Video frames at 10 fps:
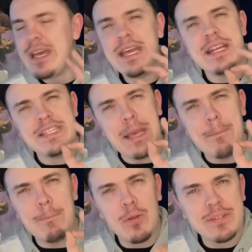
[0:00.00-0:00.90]
it is a
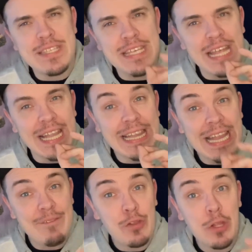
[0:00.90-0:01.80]

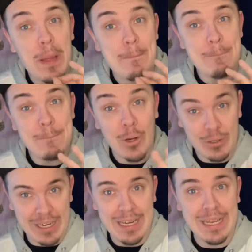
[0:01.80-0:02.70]
multi-level
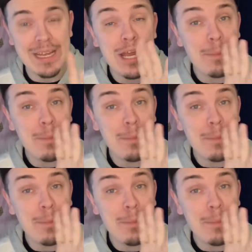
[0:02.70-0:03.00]
marketing